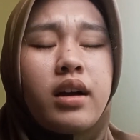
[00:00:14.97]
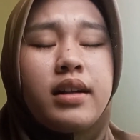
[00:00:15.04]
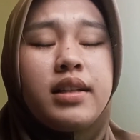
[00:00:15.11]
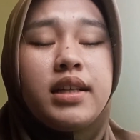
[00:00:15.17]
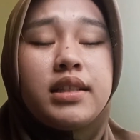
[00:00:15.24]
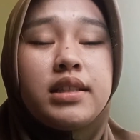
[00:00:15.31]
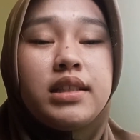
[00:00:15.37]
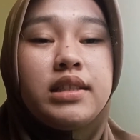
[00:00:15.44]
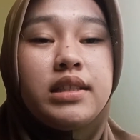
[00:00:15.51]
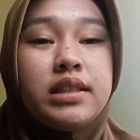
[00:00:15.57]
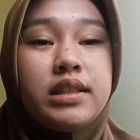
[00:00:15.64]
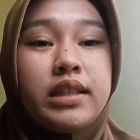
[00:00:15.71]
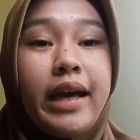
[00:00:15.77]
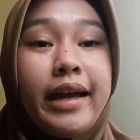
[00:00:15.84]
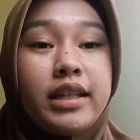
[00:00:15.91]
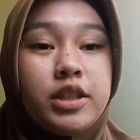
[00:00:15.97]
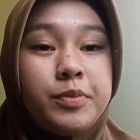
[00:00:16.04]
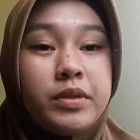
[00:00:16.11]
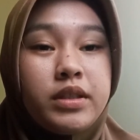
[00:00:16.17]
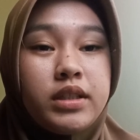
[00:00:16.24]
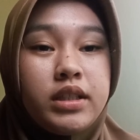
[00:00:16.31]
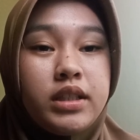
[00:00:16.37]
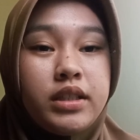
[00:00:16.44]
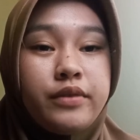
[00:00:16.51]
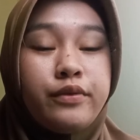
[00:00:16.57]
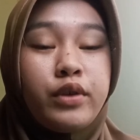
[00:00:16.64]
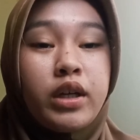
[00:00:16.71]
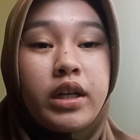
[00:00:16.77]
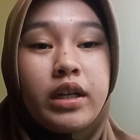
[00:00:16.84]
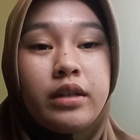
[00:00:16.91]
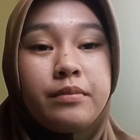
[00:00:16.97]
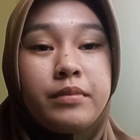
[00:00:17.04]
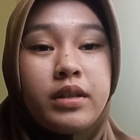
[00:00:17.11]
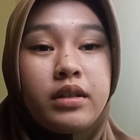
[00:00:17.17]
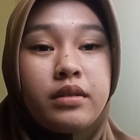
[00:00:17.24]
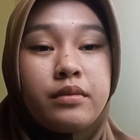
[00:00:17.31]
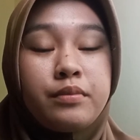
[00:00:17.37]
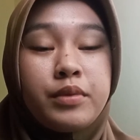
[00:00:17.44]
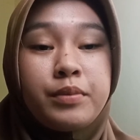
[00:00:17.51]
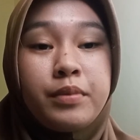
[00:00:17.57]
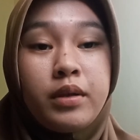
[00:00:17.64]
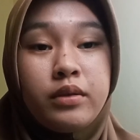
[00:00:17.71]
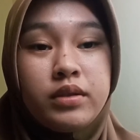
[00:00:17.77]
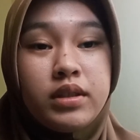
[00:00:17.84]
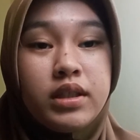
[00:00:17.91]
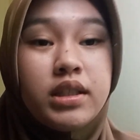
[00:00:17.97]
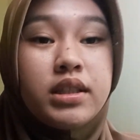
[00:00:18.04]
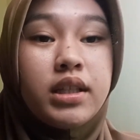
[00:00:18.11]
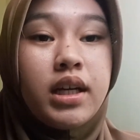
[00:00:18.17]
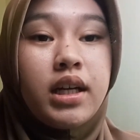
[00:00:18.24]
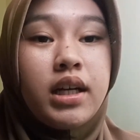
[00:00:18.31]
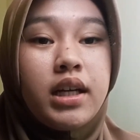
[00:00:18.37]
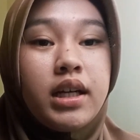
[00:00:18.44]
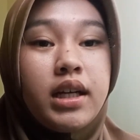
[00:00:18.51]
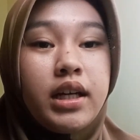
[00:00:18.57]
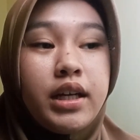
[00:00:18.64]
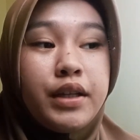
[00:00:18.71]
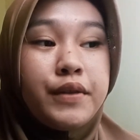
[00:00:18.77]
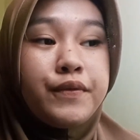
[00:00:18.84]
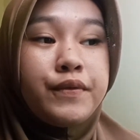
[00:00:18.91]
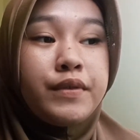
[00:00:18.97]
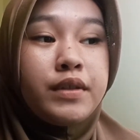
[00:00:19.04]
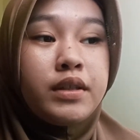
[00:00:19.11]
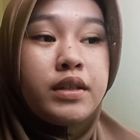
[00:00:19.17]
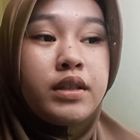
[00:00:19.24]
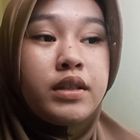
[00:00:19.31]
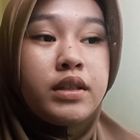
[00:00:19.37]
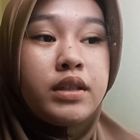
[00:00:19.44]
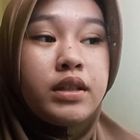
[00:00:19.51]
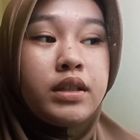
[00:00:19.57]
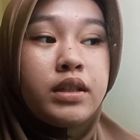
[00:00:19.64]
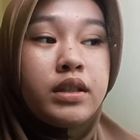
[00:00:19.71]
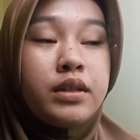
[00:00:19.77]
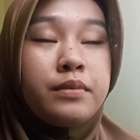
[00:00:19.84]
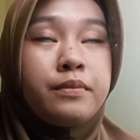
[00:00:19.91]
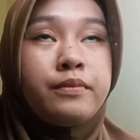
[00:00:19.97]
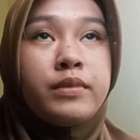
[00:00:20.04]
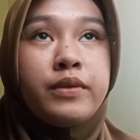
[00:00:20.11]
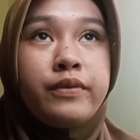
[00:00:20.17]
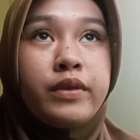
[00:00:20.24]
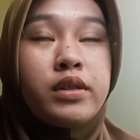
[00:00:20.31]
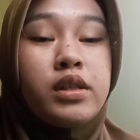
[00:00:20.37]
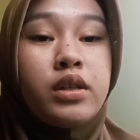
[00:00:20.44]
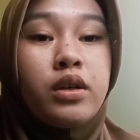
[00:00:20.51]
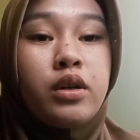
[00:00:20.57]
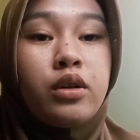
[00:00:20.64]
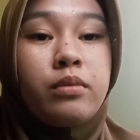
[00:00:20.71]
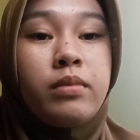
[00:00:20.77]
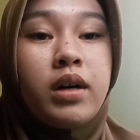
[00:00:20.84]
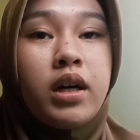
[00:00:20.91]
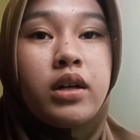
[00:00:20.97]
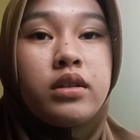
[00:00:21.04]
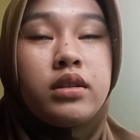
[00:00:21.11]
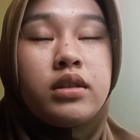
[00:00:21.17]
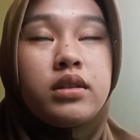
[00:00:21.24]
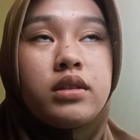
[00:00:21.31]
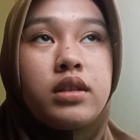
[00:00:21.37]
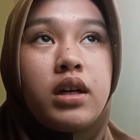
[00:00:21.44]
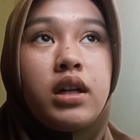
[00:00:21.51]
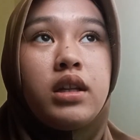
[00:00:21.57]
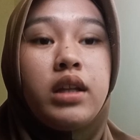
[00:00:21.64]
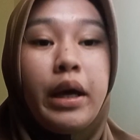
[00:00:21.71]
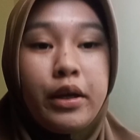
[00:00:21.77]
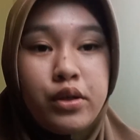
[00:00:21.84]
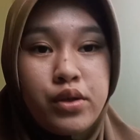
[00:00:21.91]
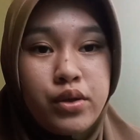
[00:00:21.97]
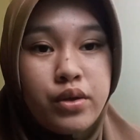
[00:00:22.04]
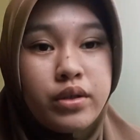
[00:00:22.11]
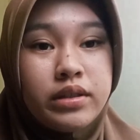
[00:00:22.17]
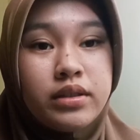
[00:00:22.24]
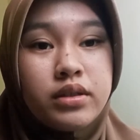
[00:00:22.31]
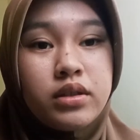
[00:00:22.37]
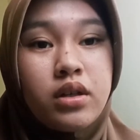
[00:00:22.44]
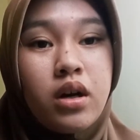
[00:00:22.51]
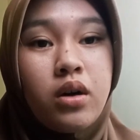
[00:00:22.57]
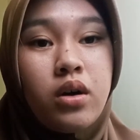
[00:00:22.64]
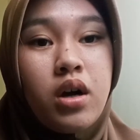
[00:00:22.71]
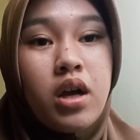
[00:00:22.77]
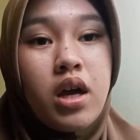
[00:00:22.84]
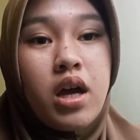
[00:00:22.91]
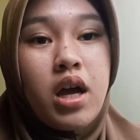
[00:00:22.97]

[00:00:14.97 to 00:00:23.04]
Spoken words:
class listening and speaking for academic purposes, and the video about a lecture. So